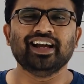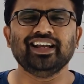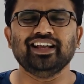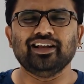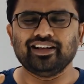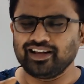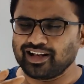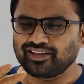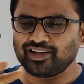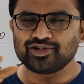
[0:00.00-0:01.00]

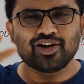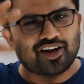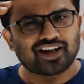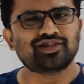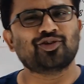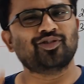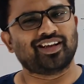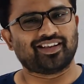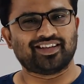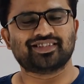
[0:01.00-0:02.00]
There is a logic only
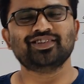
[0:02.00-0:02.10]
in this.